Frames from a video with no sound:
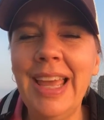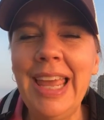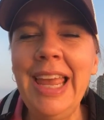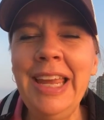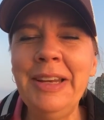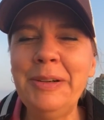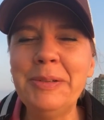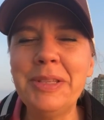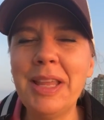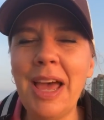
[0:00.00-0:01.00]
He
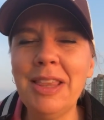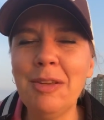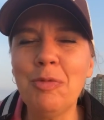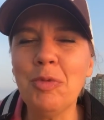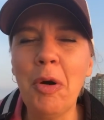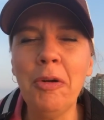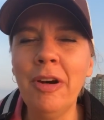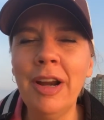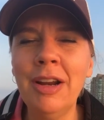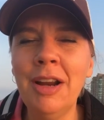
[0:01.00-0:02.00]
knows that the
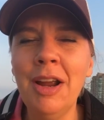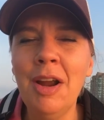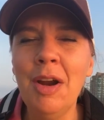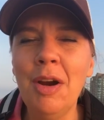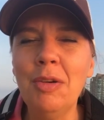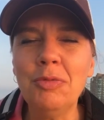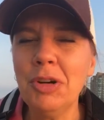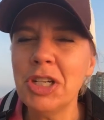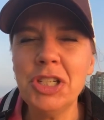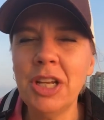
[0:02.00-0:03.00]
roaring
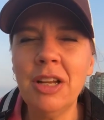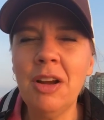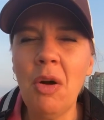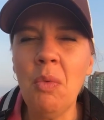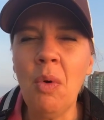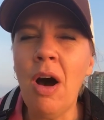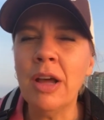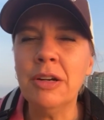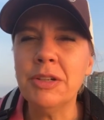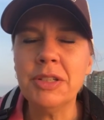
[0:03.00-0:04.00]
rushing
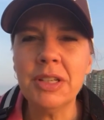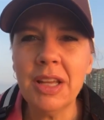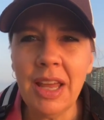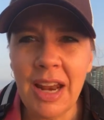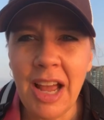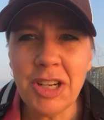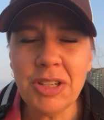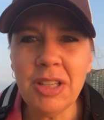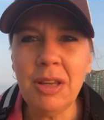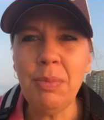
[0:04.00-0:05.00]
waters can
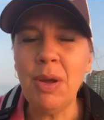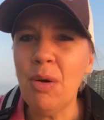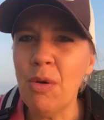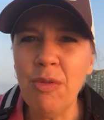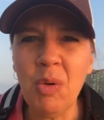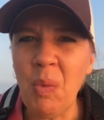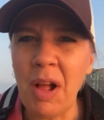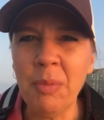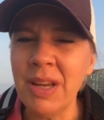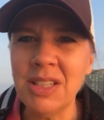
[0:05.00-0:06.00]
actually be
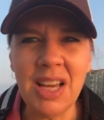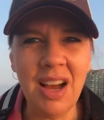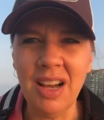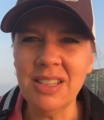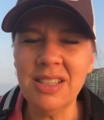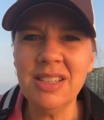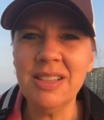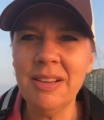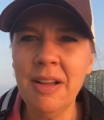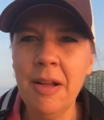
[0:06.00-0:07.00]
overwhelming to
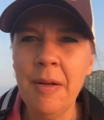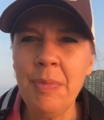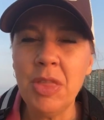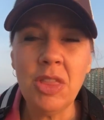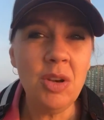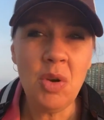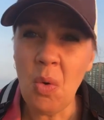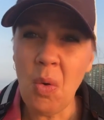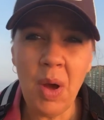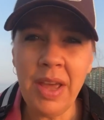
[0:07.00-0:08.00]
us. The
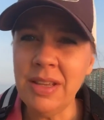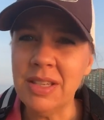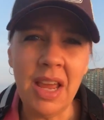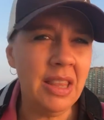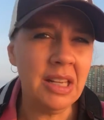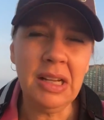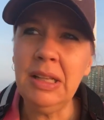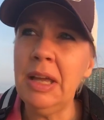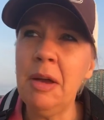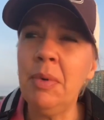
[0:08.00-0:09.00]
noise and the
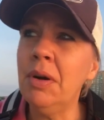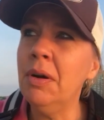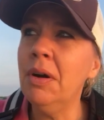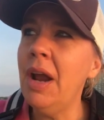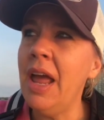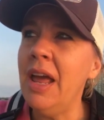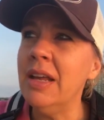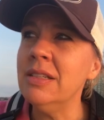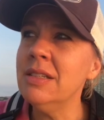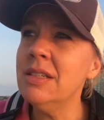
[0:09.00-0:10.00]
clamor
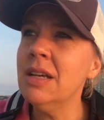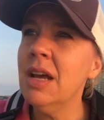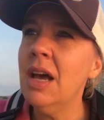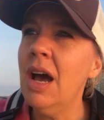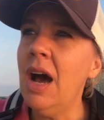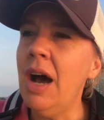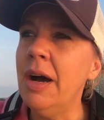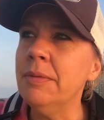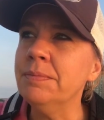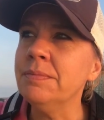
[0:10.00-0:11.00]
and
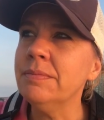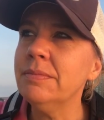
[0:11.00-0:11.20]
um,